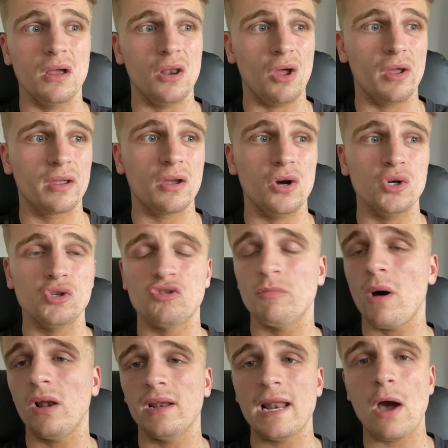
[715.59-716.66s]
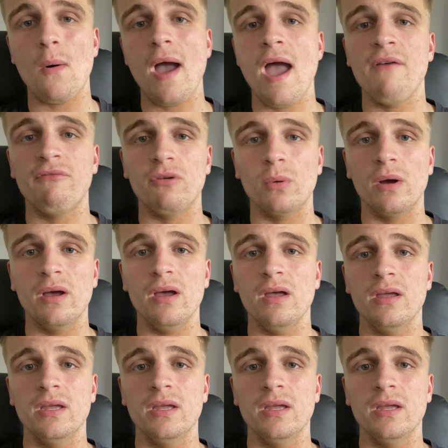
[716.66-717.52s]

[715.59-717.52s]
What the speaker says: like 100 mile an hour everywhere,